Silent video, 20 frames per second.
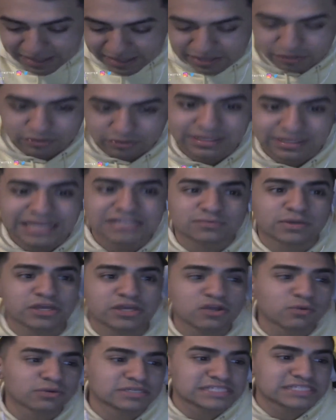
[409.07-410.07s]
That's why you
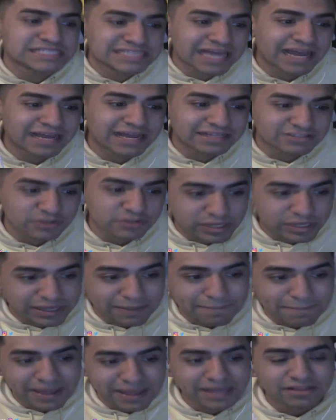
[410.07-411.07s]
were signed, so you can
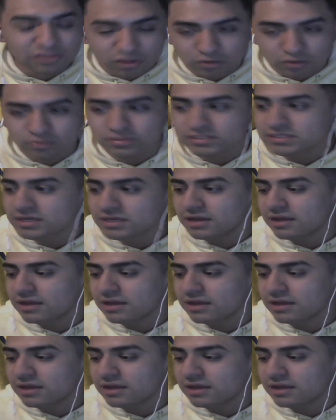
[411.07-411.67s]
make those